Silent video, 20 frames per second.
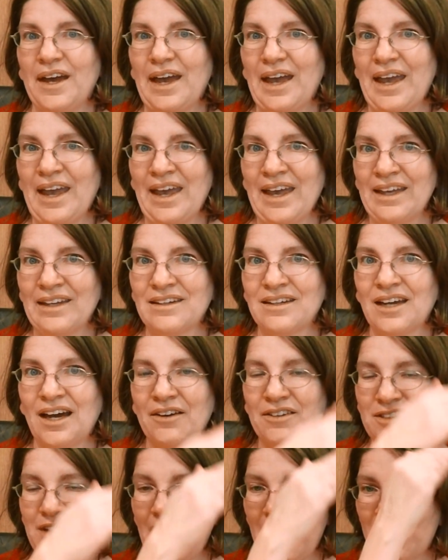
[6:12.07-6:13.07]
And I
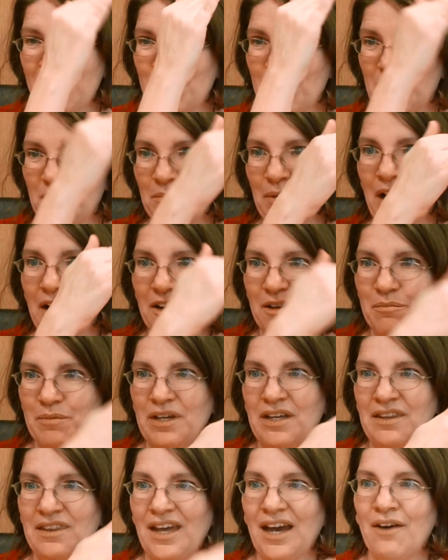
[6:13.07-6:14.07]
was adamant about it
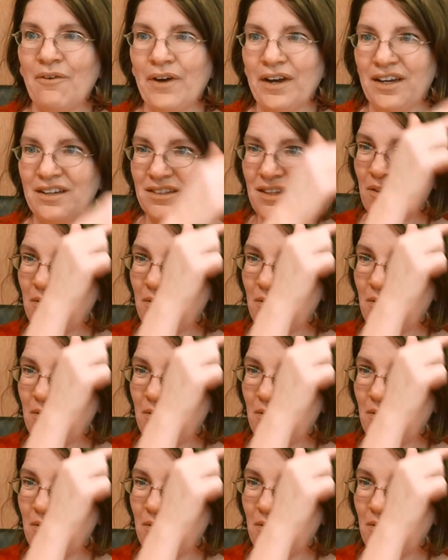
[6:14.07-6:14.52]
being that way because